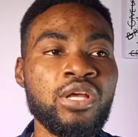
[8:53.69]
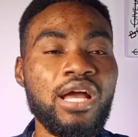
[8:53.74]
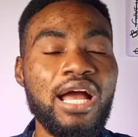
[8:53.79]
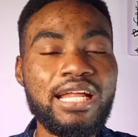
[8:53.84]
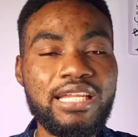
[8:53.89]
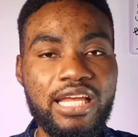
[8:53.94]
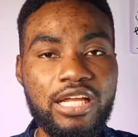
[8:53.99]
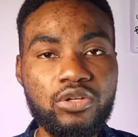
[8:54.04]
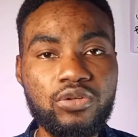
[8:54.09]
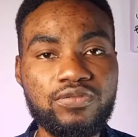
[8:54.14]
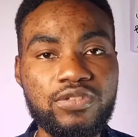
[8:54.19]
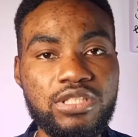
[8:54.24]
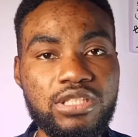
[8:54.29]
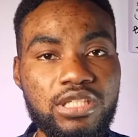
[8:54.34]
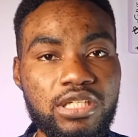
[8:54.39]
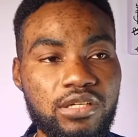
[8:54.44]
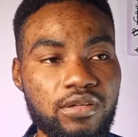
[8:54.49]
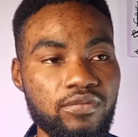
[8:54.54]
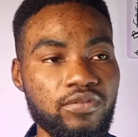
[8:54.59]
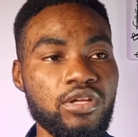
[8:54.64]
At the end of the
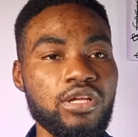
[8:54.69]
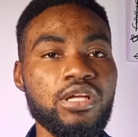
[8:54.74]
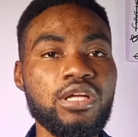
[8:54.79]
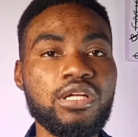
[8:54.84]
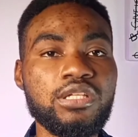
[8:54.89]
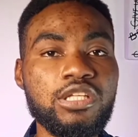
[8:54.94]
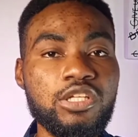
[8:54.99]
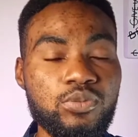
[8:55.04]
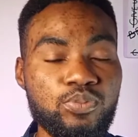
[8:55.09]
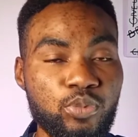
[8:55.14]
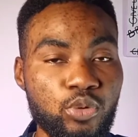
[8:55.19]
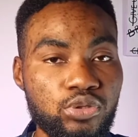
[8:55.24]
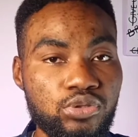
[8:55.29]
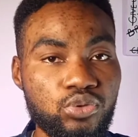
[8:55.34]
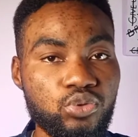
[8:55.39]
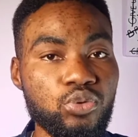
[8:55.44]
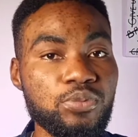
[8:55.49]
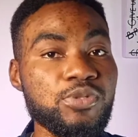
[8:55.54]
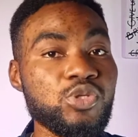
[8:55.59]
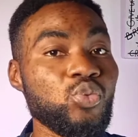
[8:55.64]
day, both
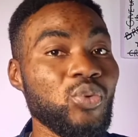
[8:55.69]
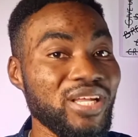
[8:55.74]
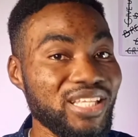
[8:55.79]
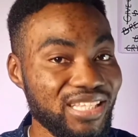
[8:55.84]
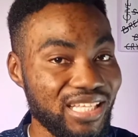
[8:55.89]
groups were